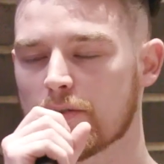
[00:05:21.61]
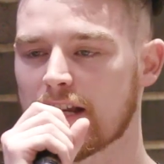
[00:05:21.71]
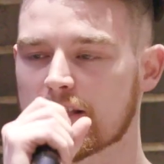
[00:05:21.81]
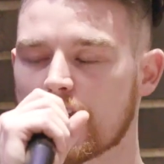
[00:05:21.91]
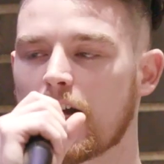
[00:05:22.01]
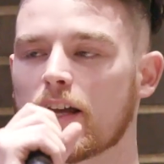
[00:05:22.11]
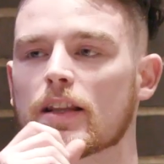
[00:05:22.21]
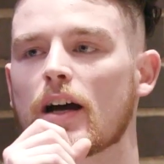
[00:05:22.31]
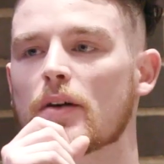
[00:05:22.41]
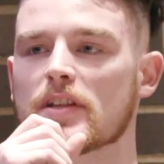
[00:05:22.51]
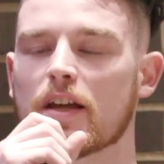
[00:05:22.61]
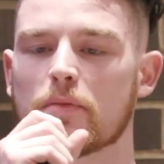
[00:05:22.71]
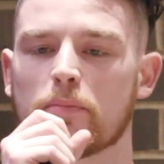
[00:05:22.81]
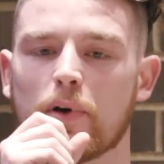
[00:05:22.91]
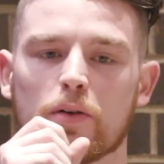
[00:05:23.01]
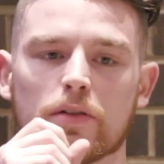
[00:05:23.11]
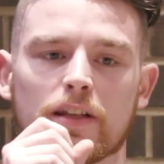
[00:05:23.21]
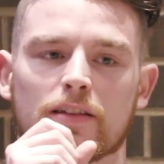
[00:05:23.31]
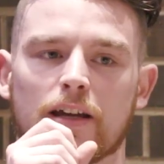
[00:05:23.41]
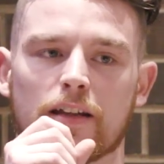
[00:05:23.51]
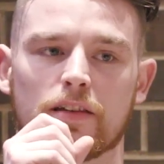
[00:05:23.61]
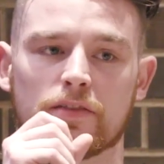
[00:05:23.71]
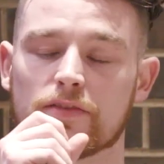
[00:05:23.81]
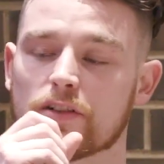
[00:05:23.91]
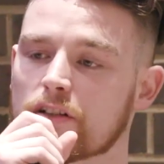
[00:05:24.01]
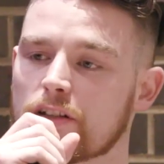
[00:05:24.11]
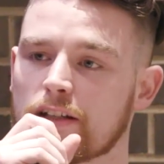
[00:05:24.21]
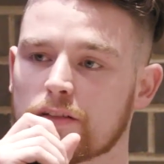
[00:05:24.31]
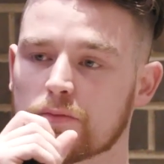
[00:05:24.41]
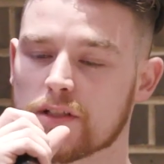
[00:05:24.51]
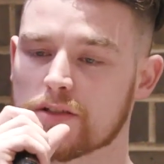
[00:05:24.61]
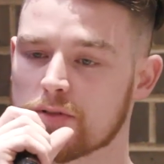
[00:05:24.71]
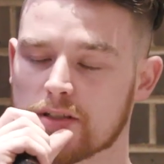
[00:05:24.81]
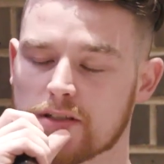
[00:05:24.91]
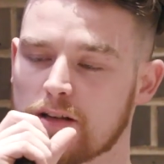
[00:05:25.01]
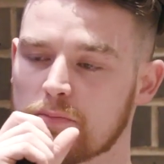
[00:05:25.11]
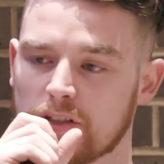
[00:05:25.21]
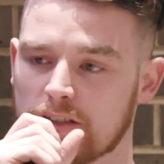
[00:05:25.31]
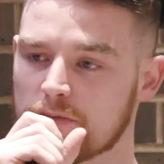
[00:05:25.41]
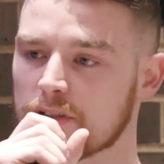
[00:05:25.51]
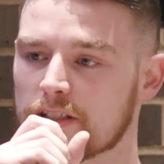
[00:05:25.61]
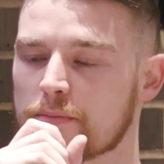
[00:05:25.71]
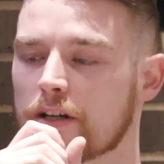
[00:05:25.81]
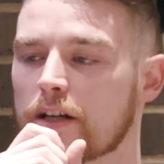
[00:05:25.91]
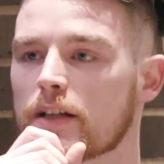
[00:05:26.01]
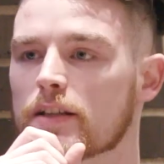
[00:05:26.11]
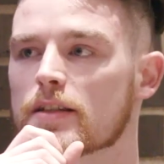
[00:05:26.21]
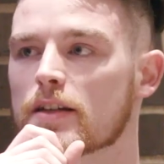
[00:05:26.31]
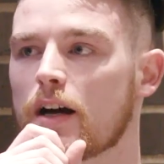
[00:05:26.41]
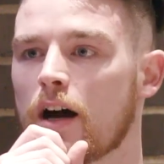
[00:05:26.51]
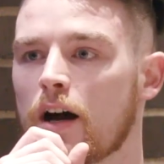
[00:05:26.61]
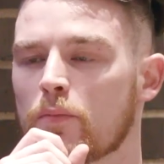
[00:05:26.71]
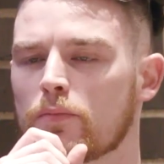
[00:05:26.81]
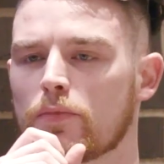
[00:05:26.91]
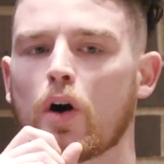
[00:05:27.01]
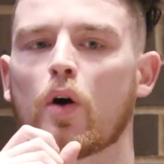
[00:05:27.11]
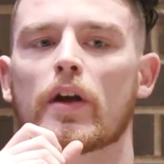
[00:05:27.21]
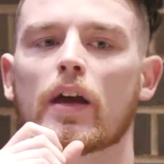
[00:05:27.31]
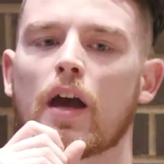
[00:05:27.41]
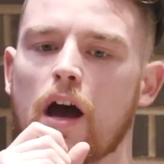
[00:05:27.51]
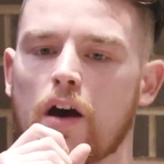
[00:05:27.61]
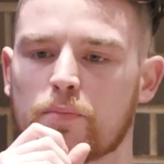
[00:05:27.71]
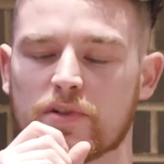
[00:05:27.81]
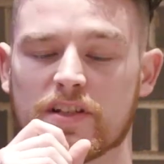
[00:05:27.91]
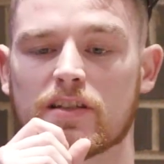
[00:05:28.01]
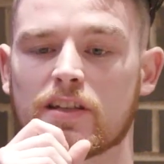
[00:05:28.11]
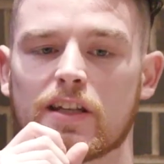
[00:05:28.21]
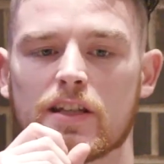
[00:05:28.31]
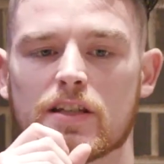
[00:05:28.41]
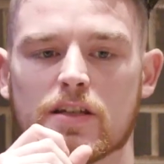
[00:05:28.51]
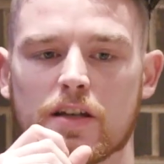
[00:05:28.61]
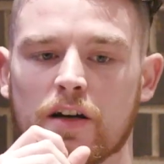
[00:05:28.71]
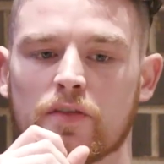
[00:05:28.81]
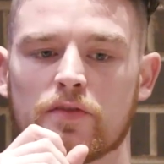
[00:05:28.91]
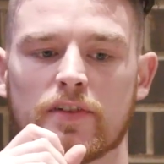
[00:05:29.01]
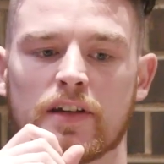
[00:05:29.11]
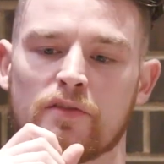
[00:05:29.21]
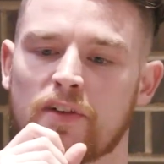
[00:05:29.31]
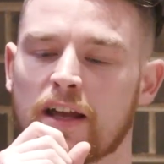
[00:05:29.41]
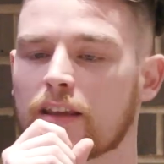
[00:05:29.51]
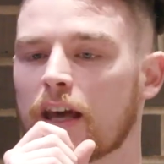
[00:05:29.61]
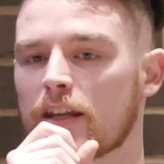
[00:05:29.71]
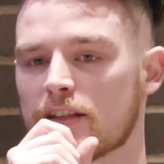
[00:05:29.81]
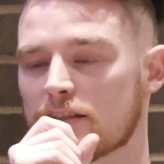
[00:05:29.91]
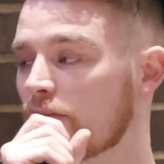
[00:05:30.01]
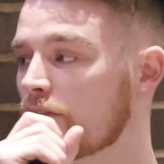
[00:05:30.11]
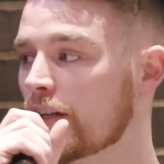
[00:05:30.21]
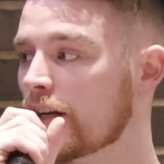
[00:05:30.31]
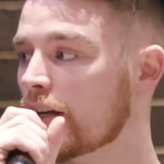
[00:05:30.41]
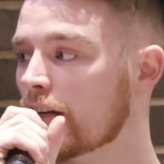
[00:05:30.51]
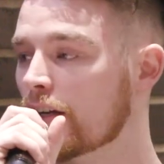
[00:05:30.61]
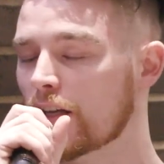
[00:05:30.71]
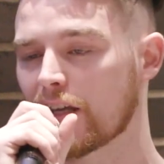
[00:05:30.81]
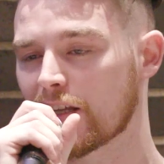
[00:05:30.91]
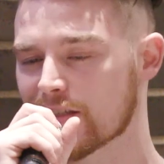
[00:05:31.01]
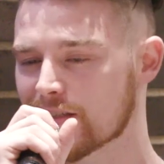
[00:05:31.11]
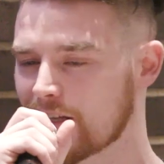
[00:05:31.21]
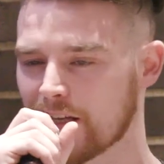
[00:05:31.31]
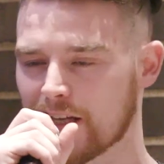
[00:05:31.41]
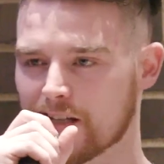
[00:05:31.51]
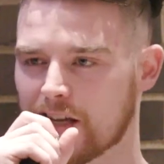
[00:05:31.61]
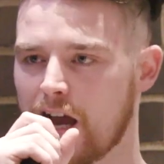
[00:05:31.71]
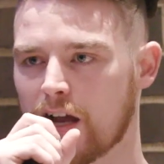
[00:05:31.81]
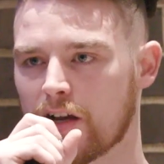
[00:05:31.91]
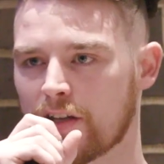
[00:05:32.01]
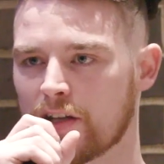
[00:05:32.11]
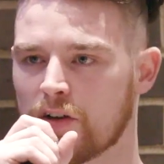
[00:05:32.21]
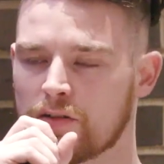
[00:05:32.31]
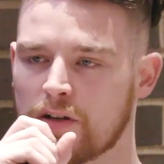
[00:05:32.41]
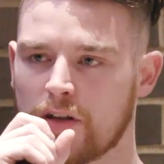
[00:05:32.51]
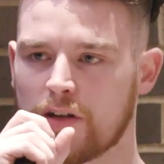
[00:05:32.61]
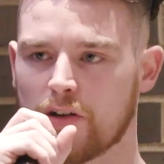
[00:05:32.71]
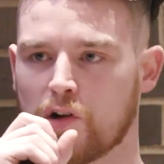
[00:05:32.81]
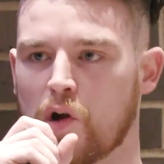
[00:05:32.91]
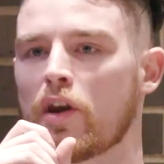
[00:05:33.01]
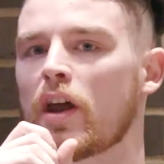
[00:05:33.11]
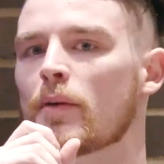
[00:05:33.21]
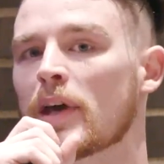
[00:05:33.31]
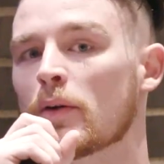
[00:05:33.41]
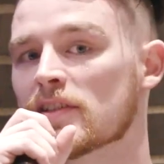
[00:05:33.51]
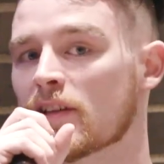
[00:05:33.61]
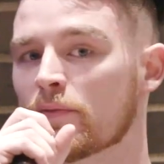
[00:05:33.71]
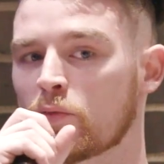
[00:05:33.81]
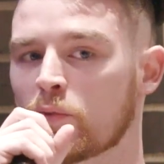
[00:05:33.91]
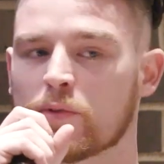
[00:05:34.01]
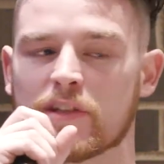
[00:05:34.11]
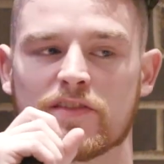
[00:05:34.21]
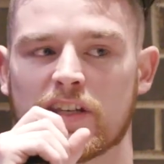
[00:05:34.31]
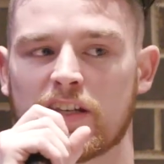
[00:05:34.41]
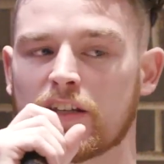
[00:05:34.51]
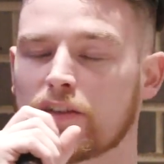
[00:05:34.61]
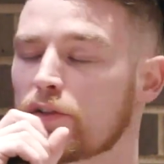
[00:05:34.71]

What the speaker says: I was actually on the boat that died the River Green, which was an unbelievable experience, knowing how prestige of an event that is every year in a city like Chicago. You know, growing up, that was something we would have seen on the